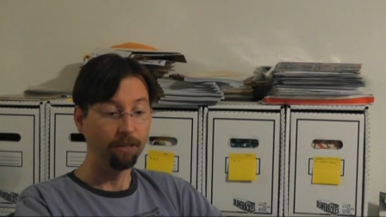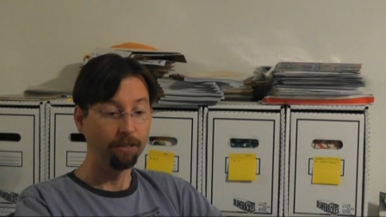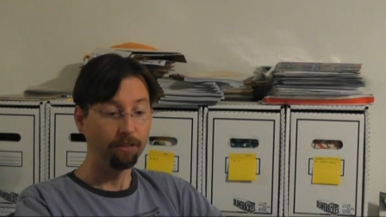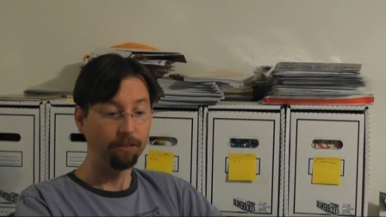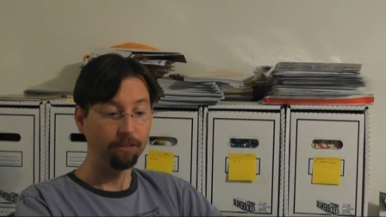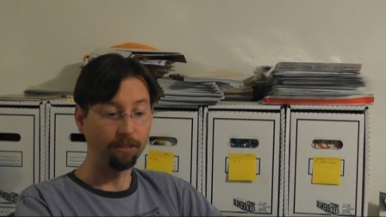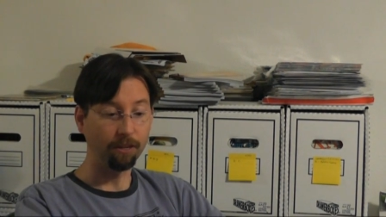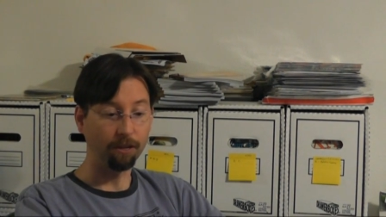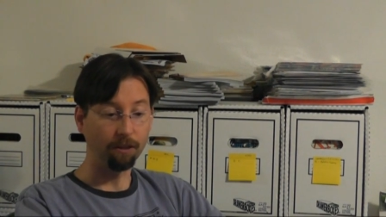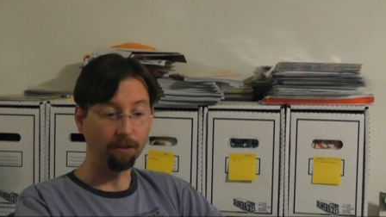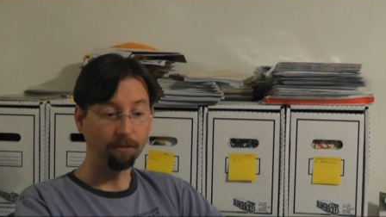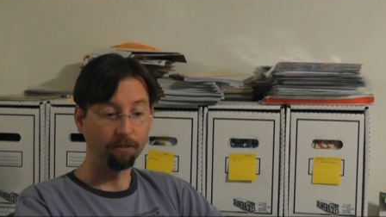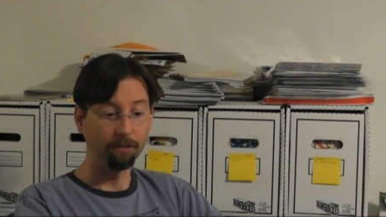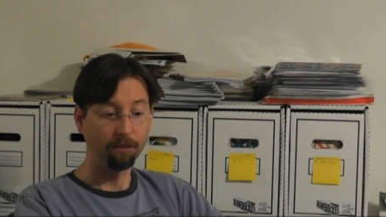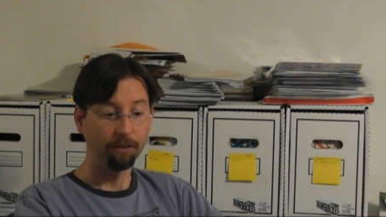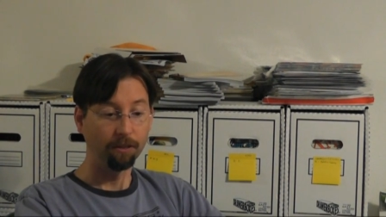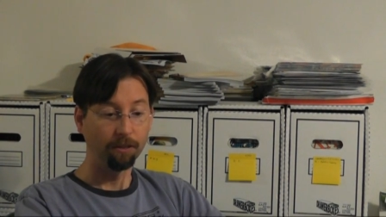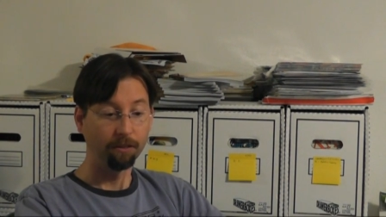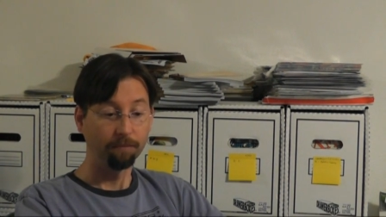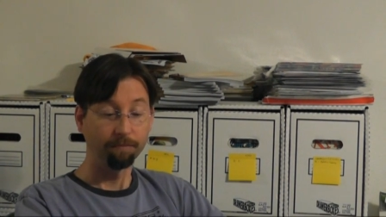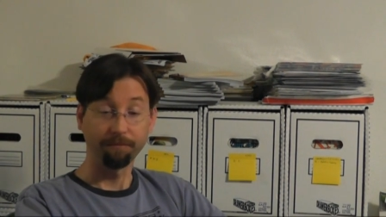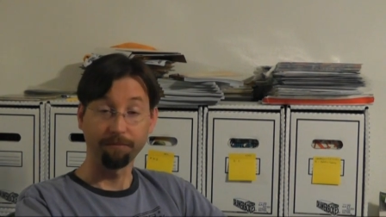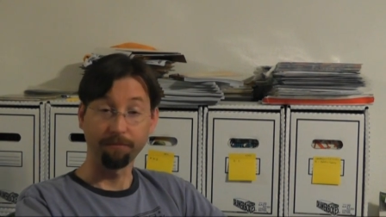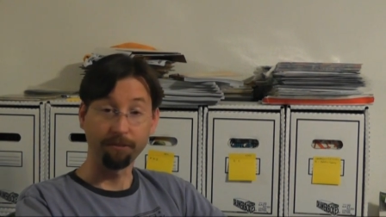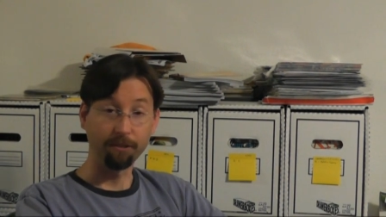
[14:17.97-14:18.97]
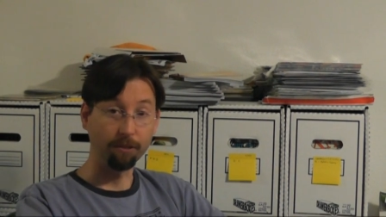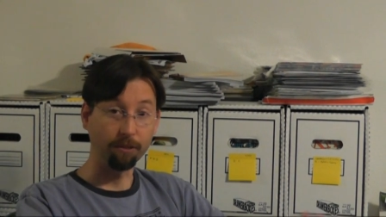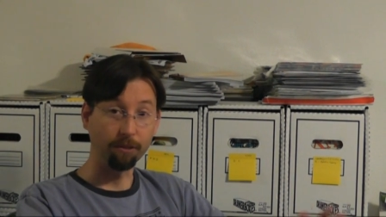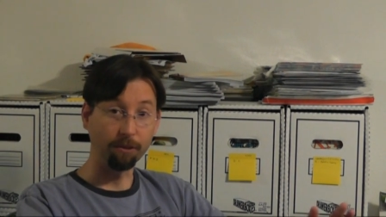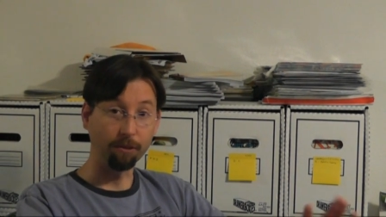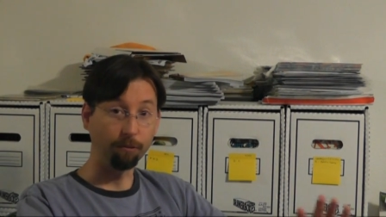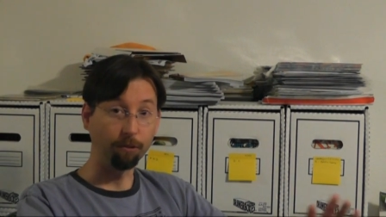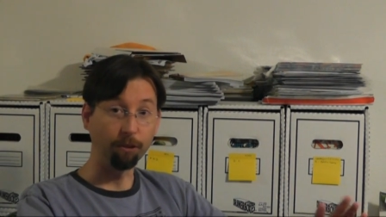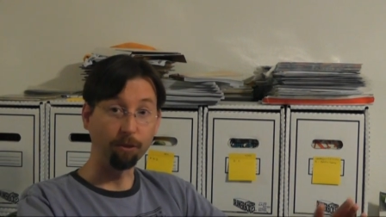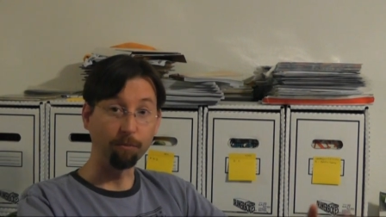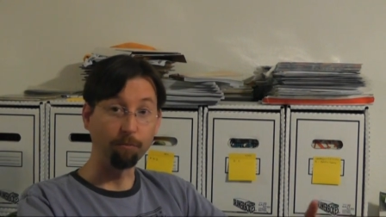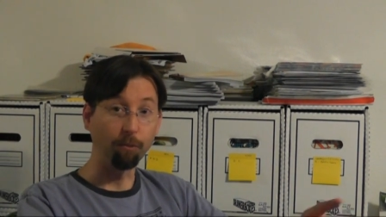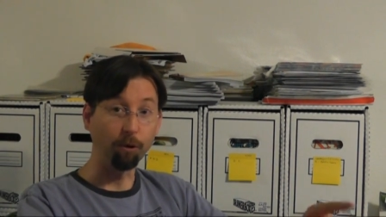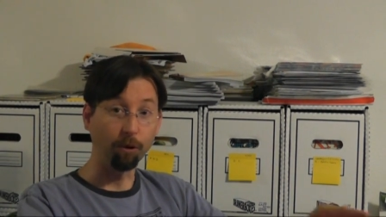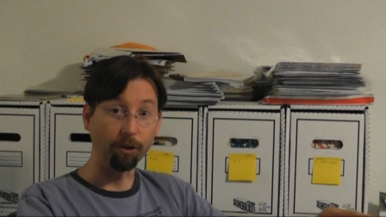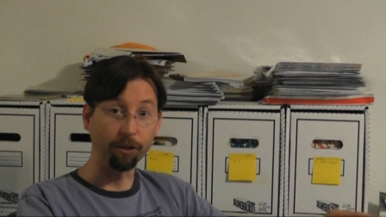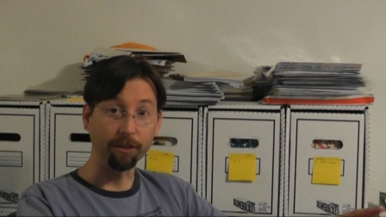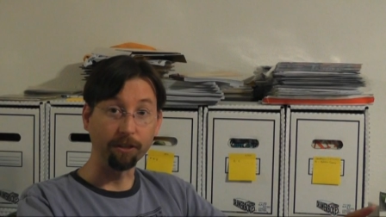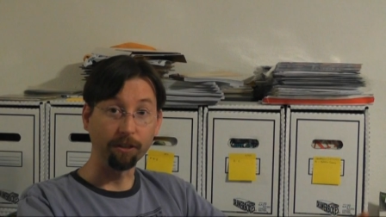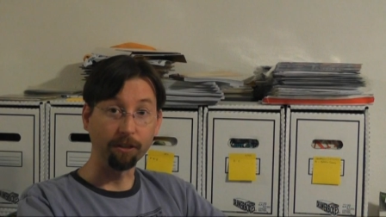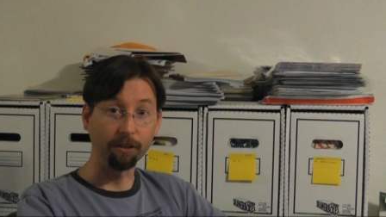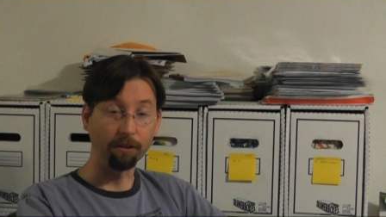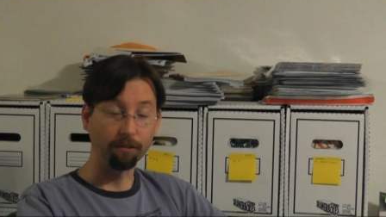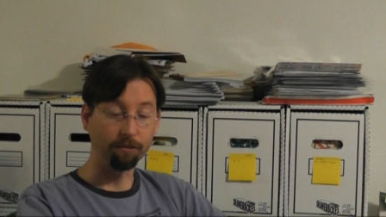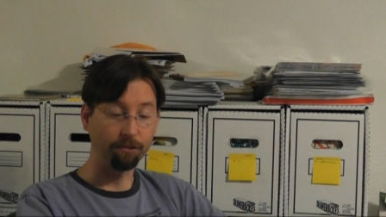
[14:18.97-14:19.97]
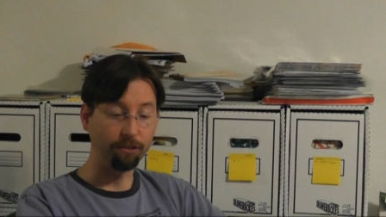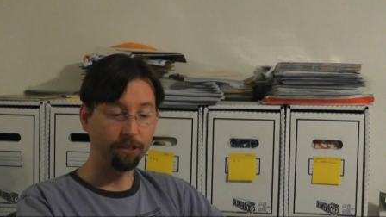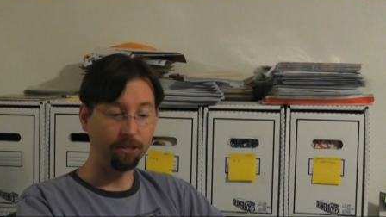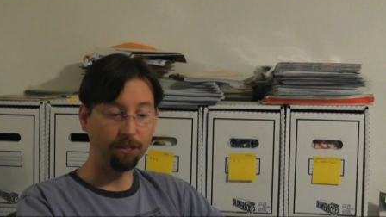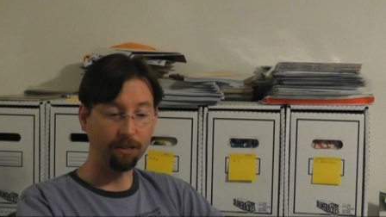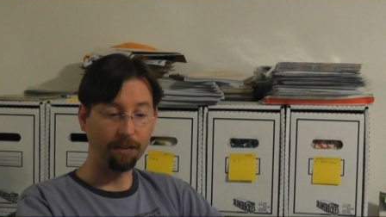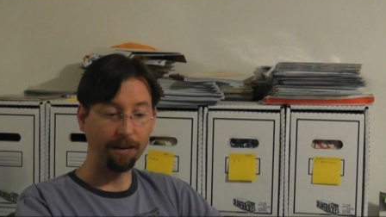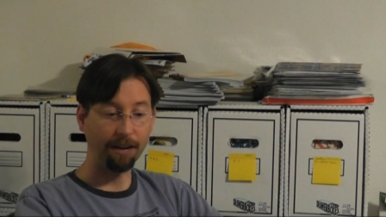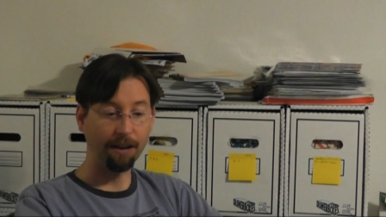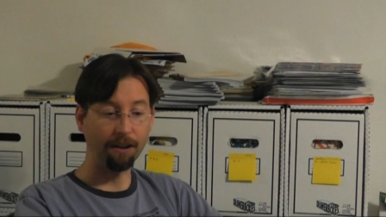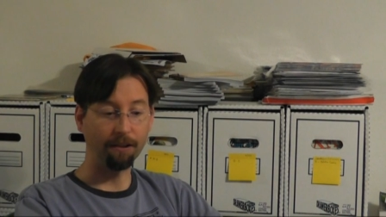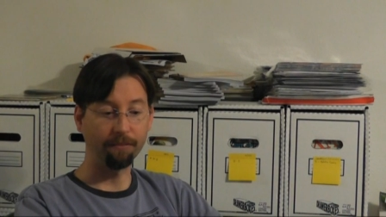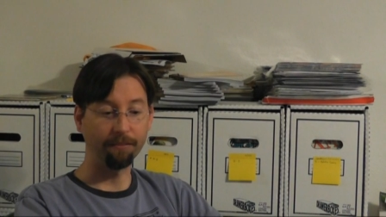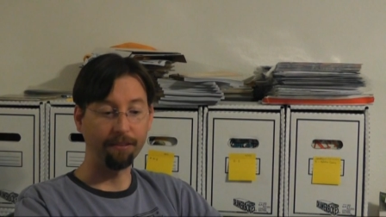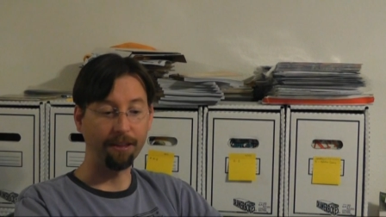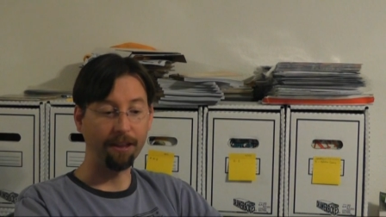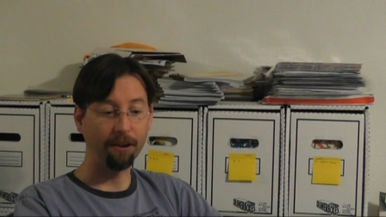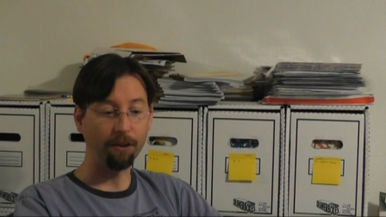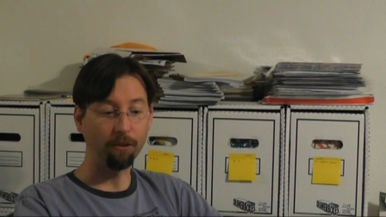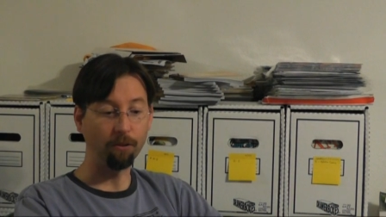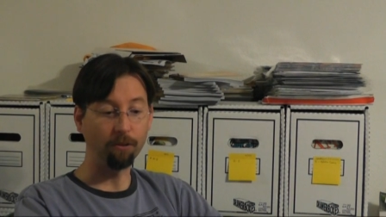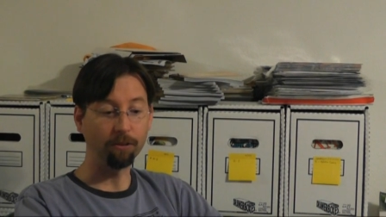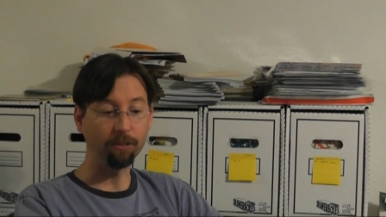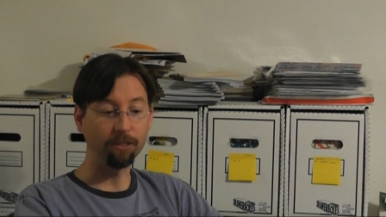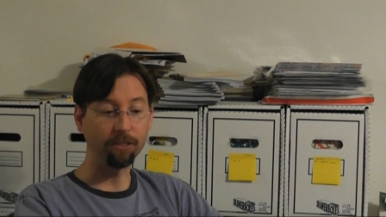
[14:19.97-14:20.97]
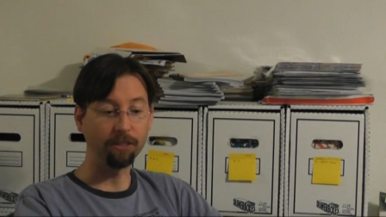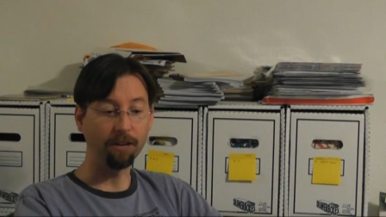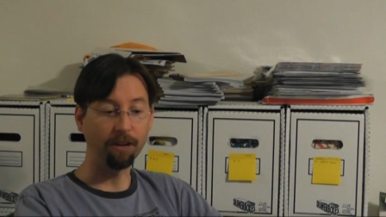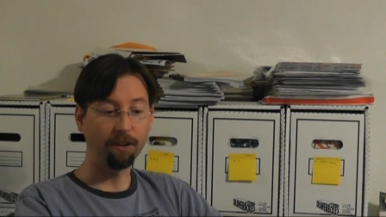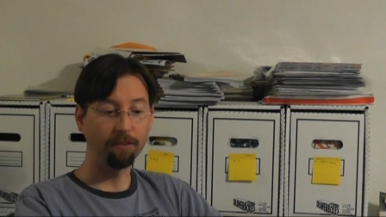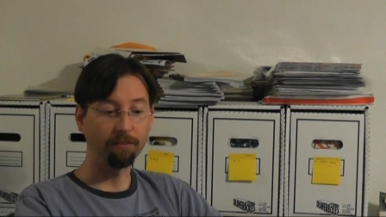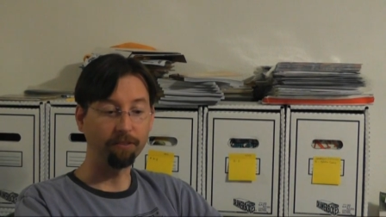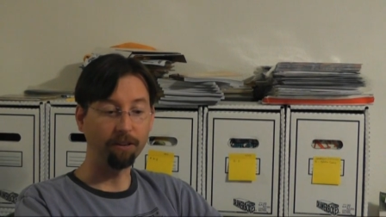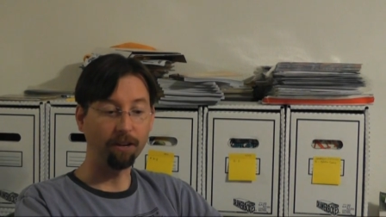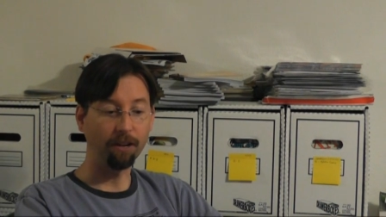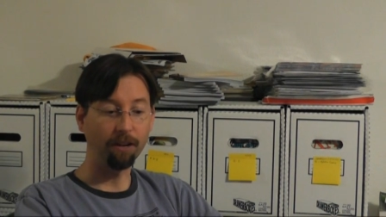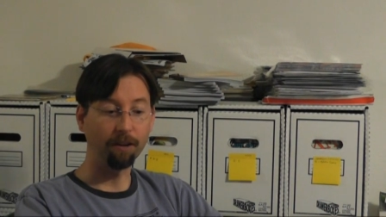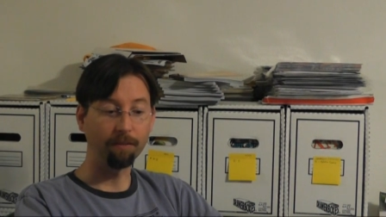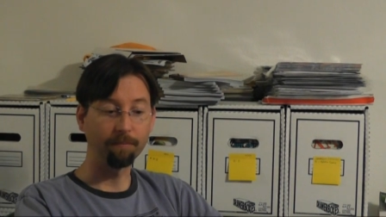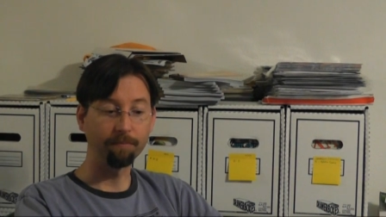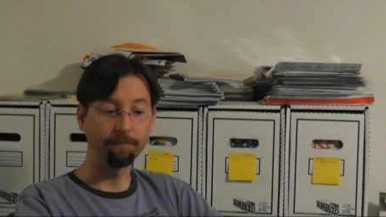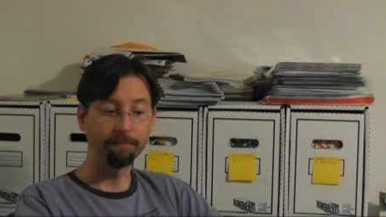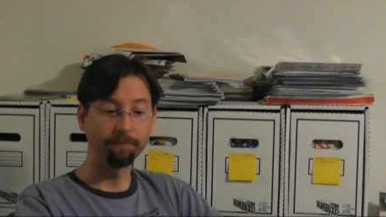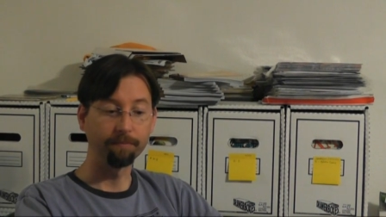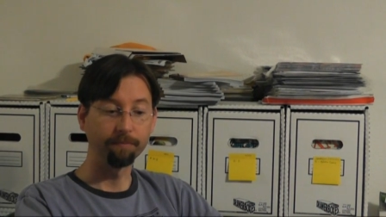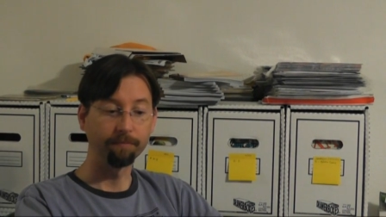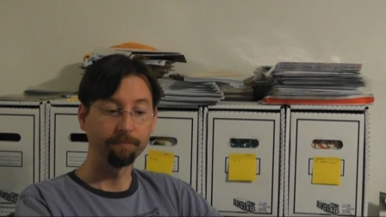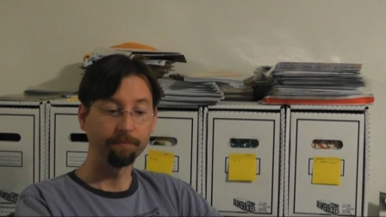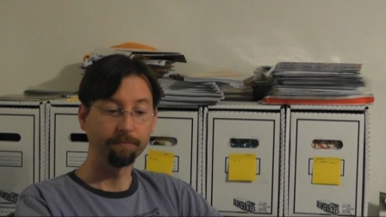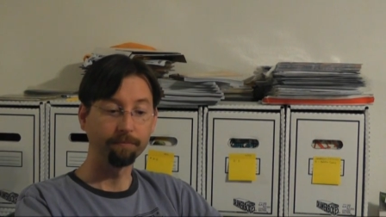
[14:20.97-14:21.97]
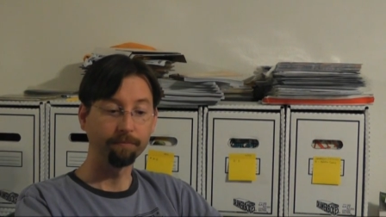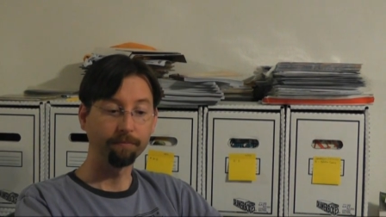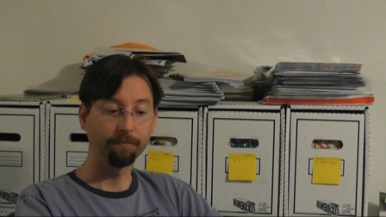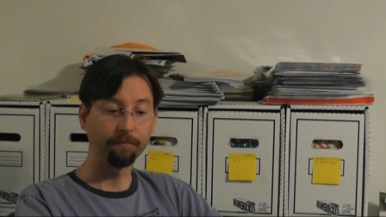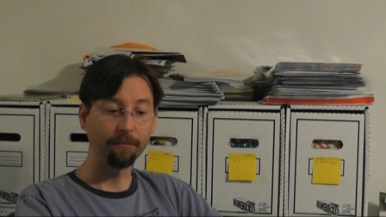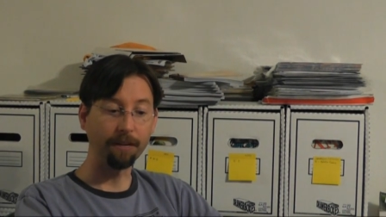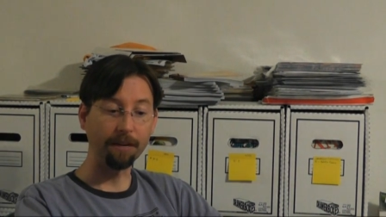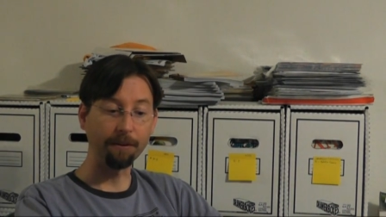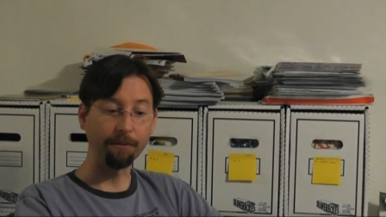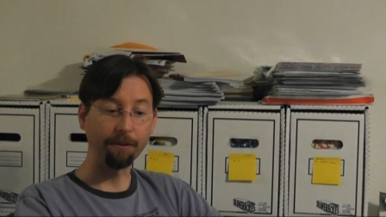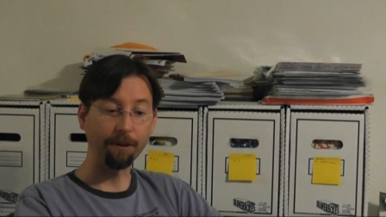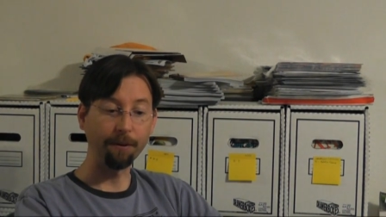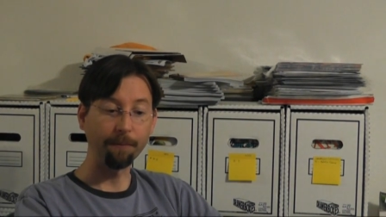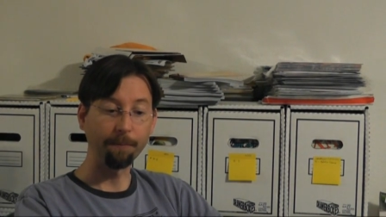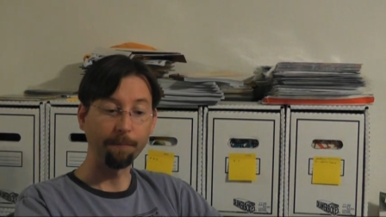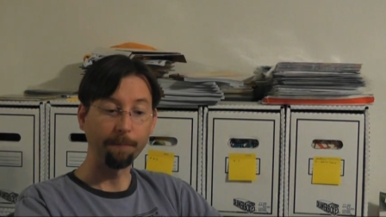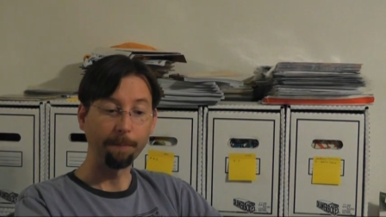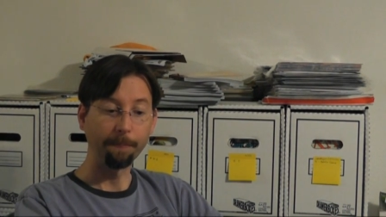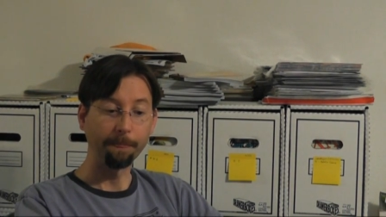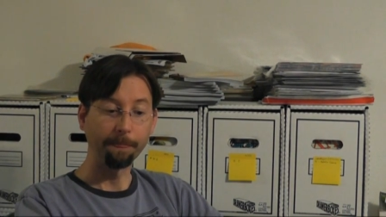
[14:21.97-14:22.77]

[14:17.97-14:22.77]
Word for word: So if you get really bored, you can go check out that old stuff. Um, anyway,